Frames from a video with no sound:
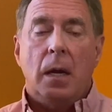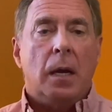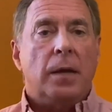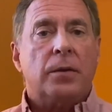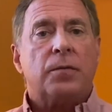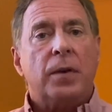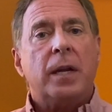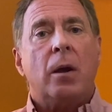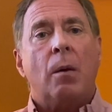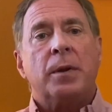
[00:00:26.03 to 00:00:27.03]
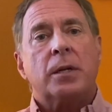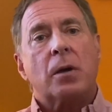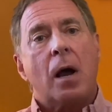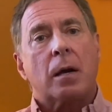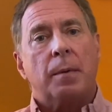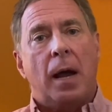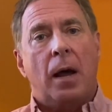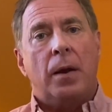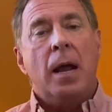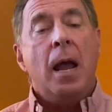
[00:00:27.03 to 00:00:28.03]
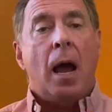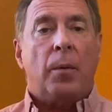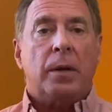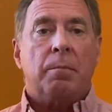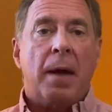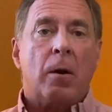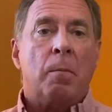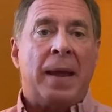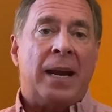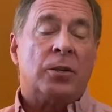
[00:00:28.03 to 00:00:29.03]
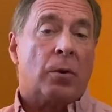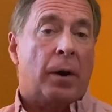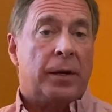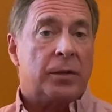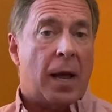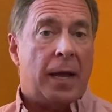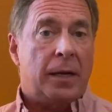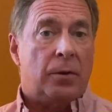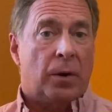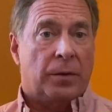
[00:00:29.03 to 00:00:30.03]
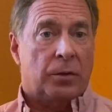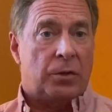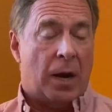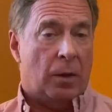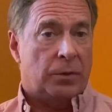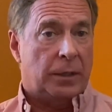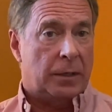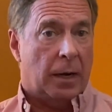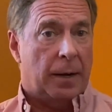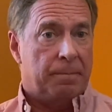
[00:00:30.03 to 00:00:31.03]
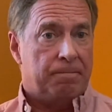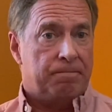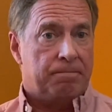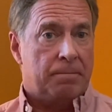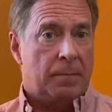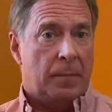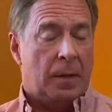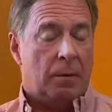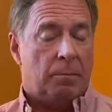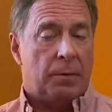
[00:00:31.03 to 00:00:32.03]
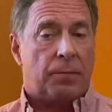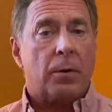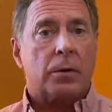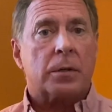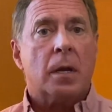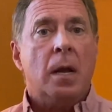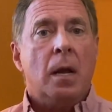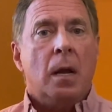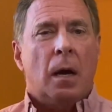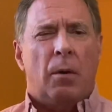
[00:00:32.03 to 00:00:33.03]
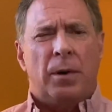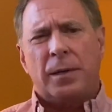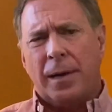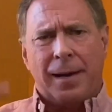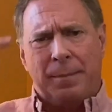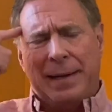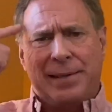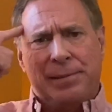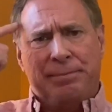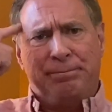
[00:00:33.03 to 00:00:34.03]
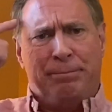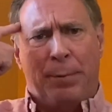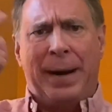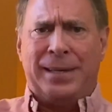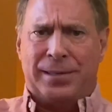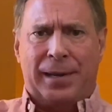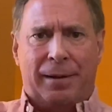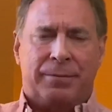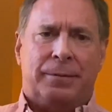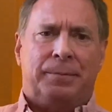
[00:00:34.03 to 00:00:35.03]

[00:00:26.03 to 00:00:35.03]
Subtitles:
In this video, I'm going to talk about how we can better manage our anxiety during this challenging time. But first, I want to talk about some brain stuff.